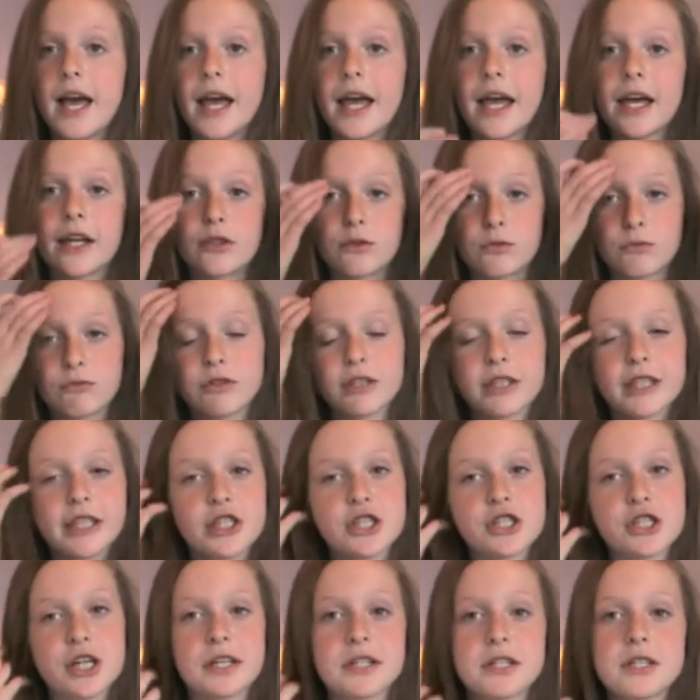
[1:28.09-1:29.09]
it's
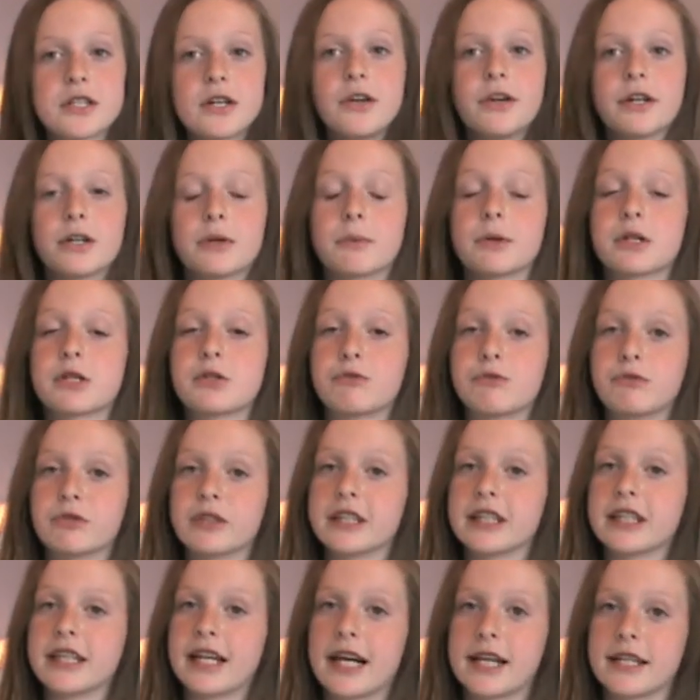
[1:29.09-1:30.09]
really gentle and works
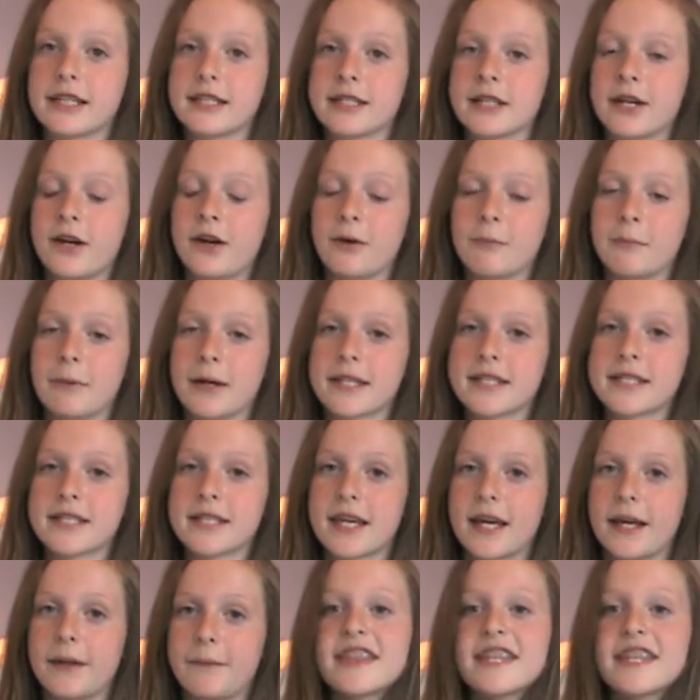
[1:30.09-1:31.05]
really nicely on my skin.